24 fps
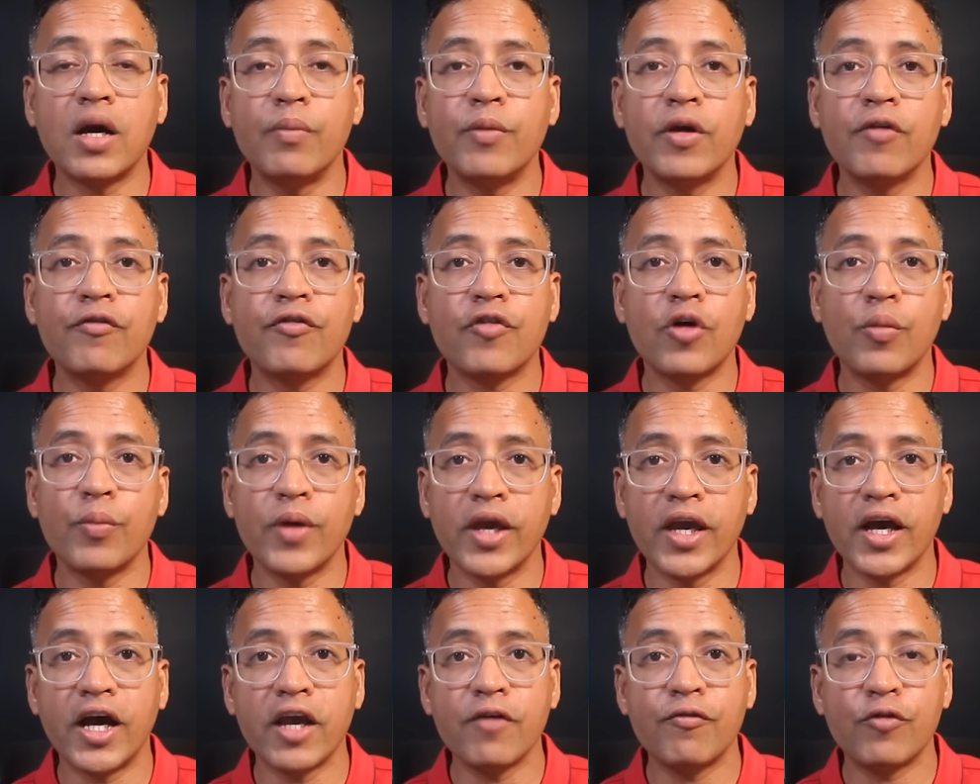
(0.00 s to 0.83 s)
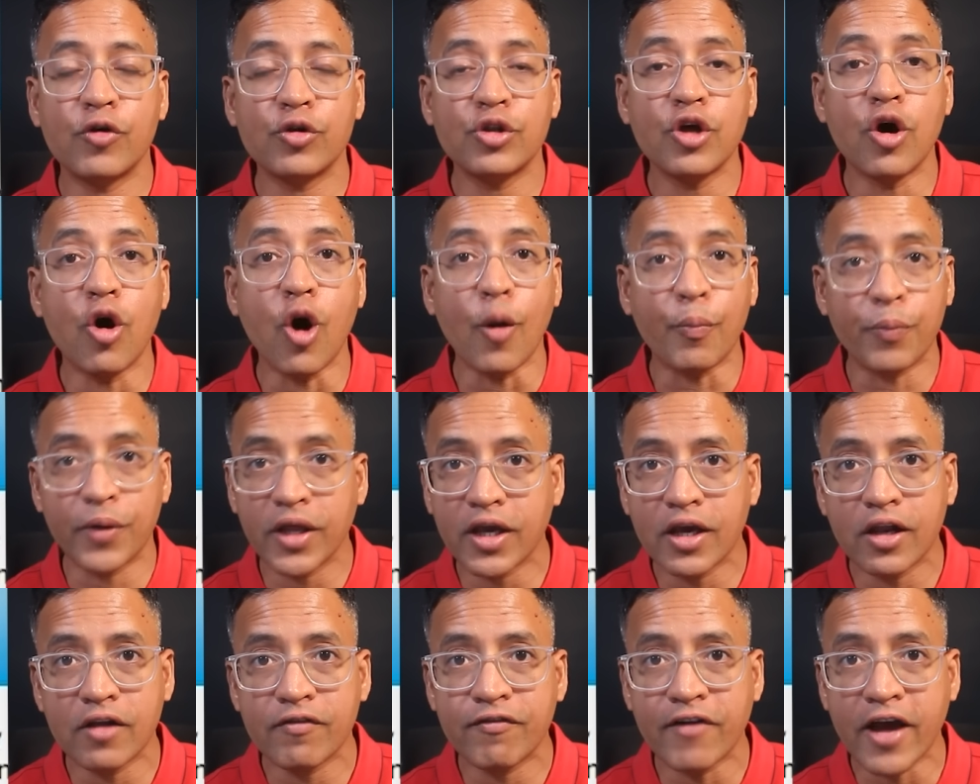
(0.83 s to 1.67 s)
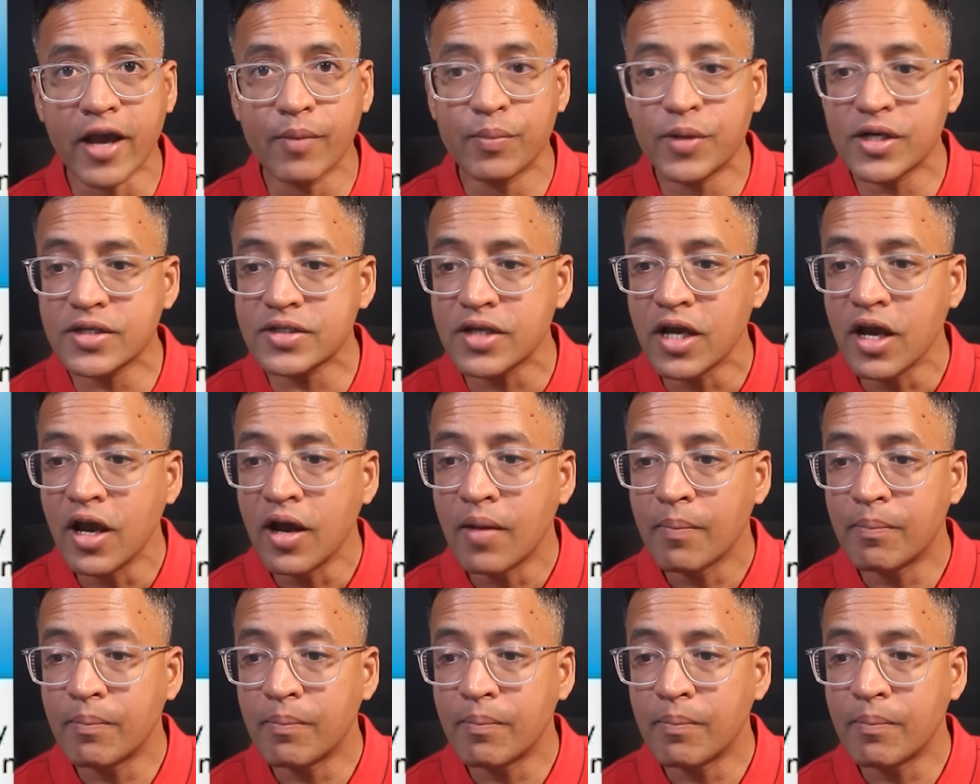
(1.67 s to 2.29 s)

coming from AI for the optical fibers,